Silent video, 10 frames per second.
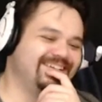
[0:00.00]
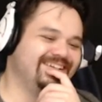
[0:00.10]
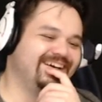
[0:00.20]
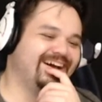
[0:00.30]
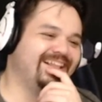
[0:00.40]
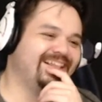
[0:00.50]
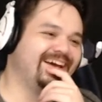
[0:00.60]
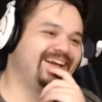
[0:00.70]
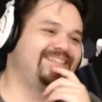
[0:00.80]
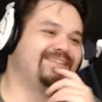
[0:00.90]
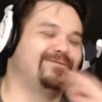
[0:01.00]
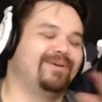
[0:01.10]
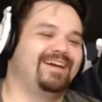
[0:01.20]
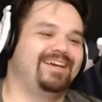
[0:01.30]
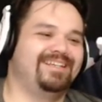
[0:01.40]
I like the
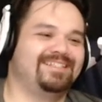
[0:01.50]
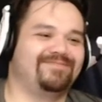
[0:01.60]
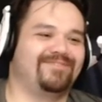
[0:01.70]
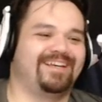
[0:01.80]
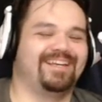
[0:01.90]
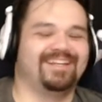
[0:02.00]
way he's freaking.